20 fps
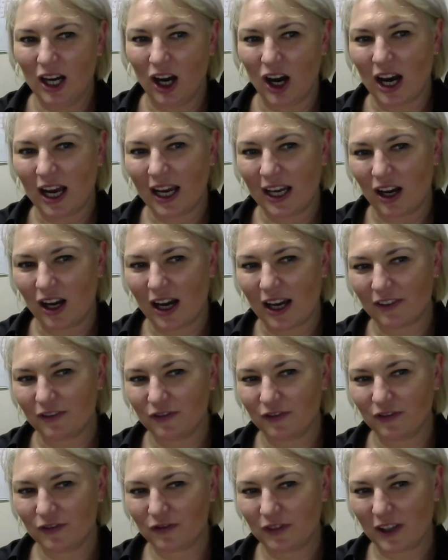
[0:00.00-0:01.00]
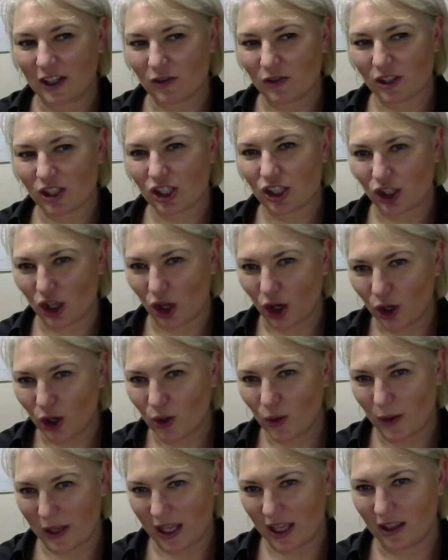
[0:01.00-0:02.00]
I felt
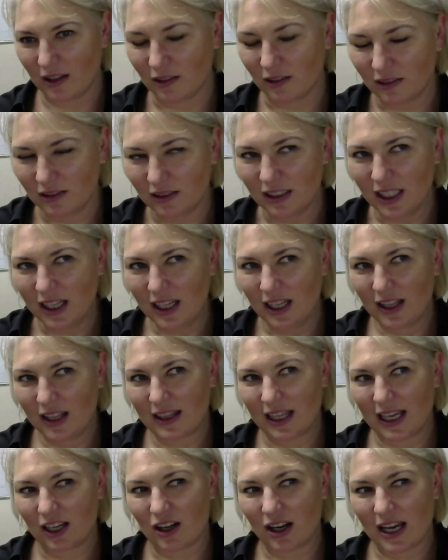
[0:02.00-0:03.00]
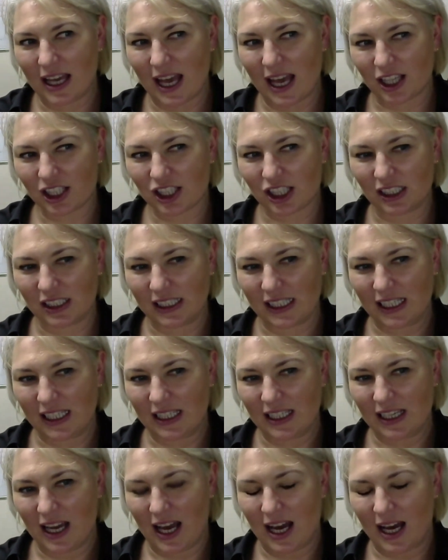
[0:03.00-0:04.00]
so ill that I
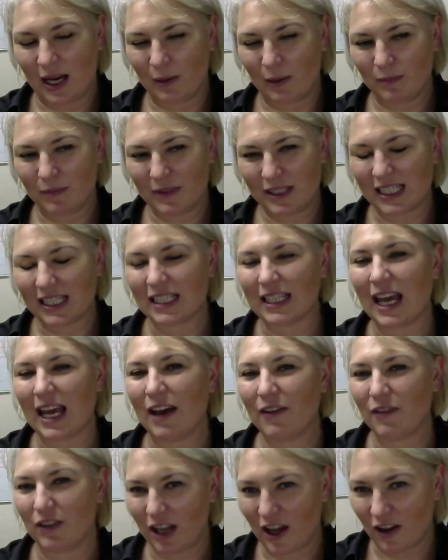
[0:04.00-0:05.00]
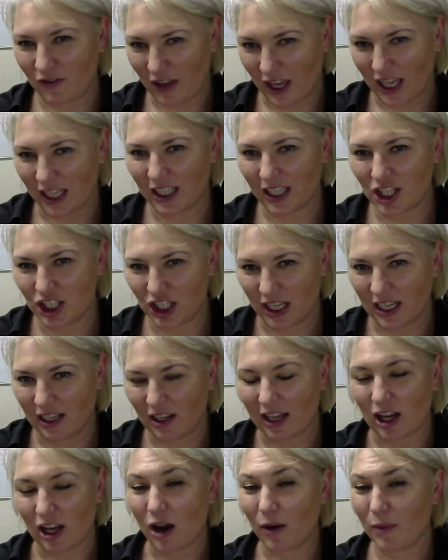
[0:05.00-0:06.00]
actually didn't have enough energy.
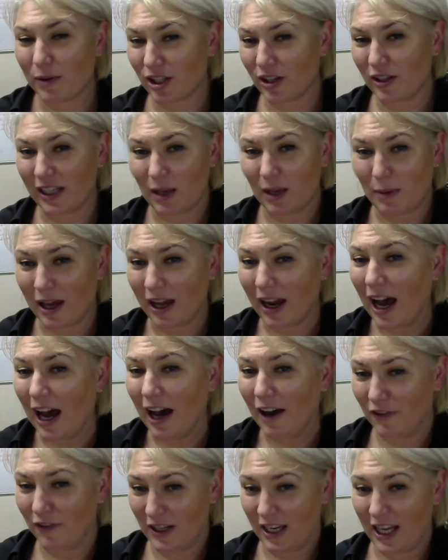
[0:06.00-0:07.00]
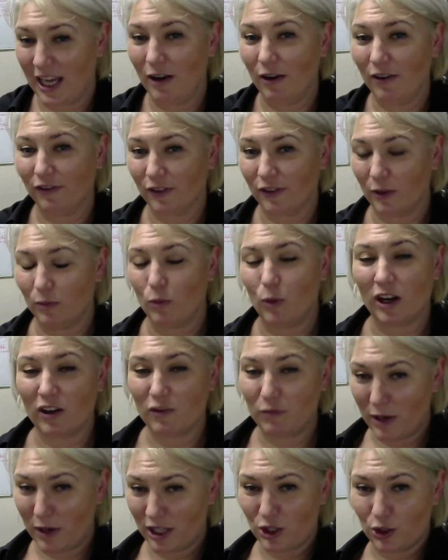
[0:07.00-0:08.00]
Like, I was only about half an hour from one
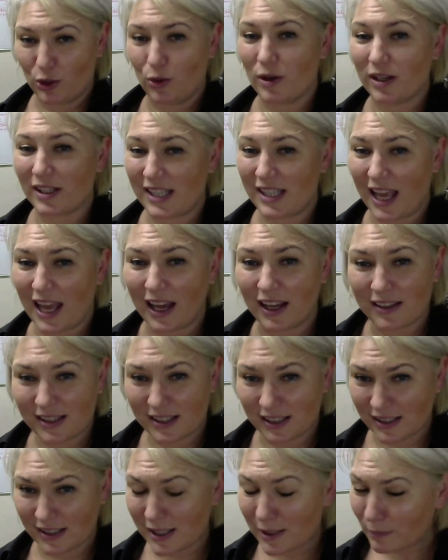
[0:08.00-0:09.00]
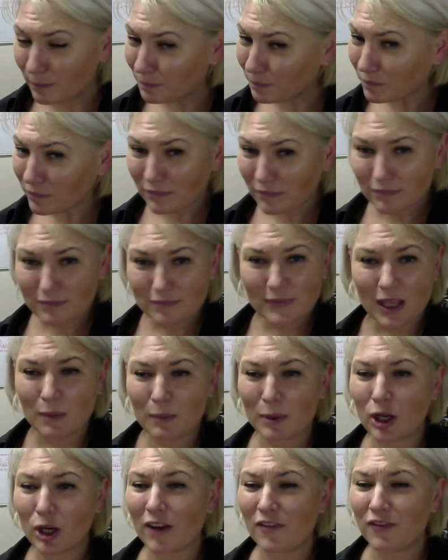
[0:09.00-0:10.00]
of my daughter's houses,
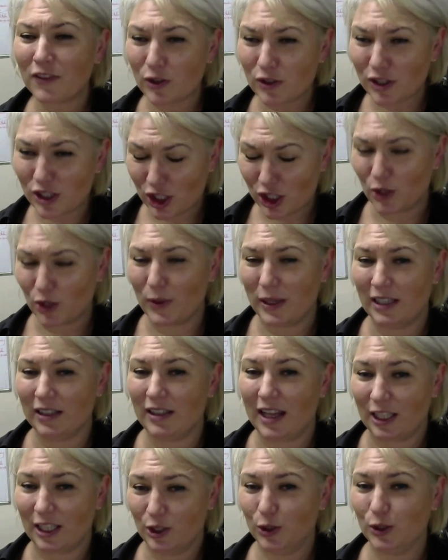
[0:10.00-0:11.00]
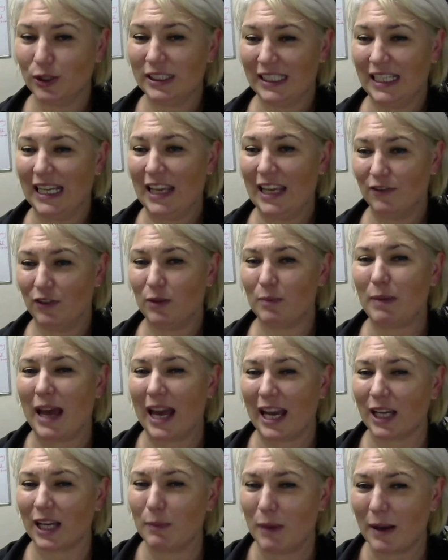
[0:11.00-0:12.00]
but I felt so ill I couldn't even
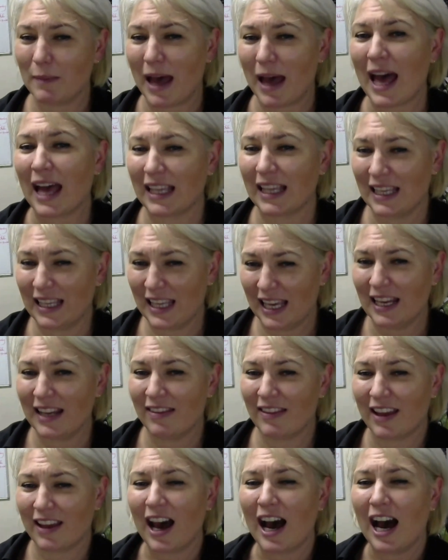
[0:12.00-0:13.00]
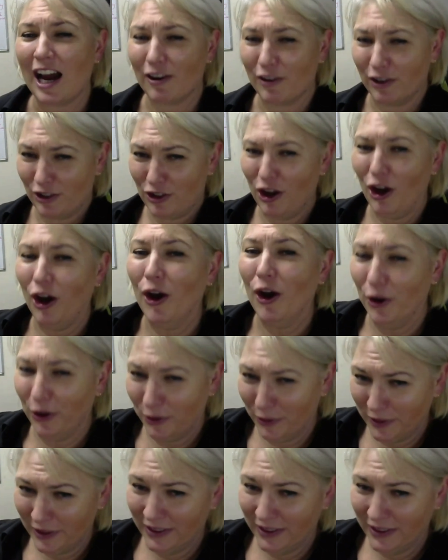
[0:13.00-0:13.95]
pack my bag and get in the car and go.